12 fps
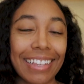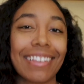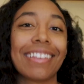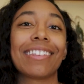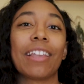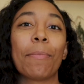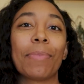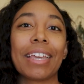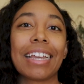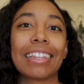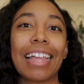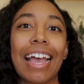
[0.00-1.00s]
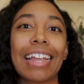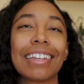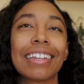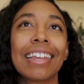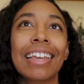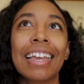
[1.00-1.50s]
This is something
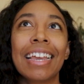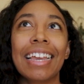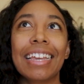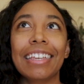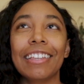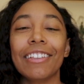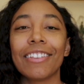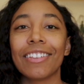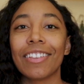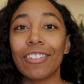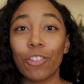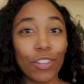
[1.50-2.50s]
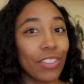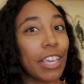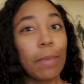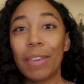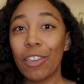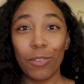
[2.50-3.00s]
that is just
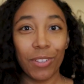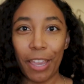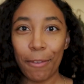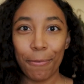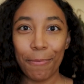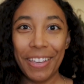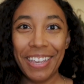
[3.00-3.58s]
keeping you safe,